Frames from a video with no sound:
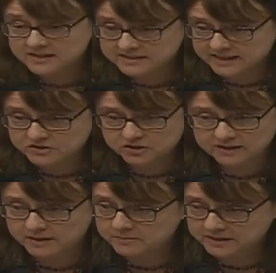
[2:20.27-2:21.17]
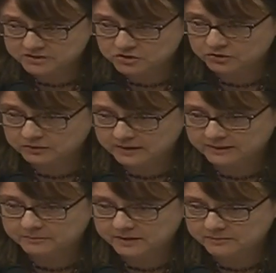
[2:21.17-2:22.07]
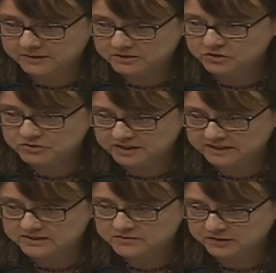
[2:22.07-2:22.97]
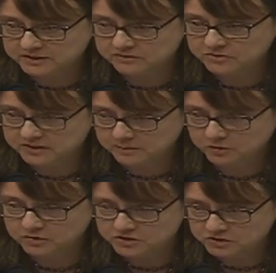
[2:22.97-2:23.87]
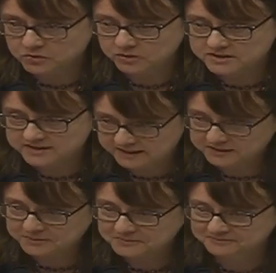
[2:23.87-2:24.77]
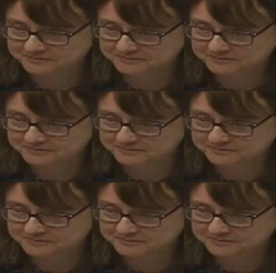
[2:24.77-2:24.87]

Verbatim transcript: that's actually a major, um, a major need is funding for the immigration courts. Thank you.